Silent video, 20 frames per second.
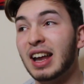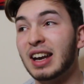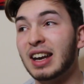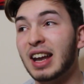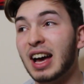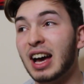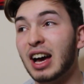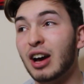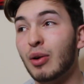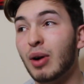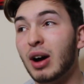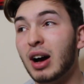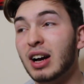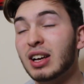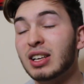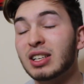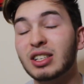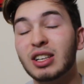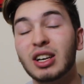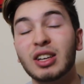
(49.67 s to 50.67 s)
Now,
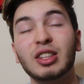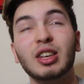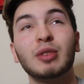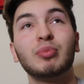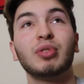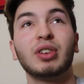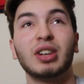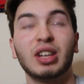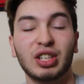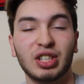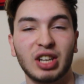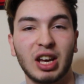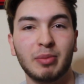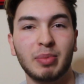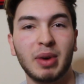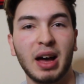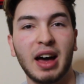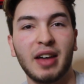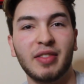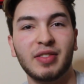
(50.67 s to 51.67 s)
I started the
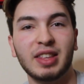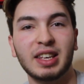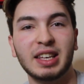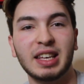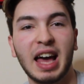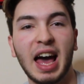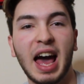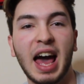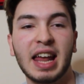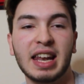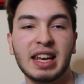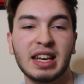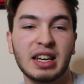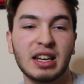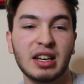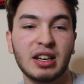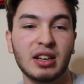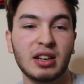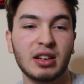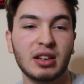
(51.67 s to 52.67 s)
apprenticeship at the
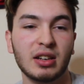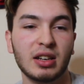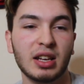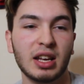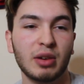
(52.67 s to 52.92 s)
end,